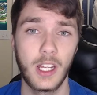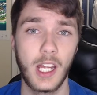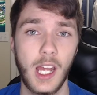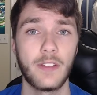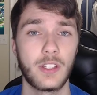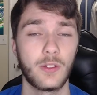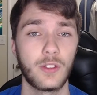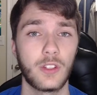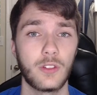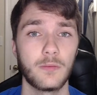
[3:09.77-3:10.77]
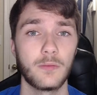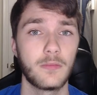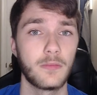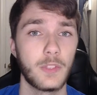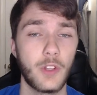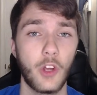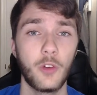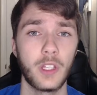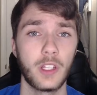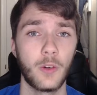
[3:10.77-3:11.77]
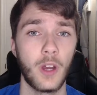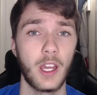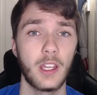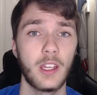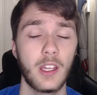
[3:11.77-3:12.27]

have his own little utopia in a way.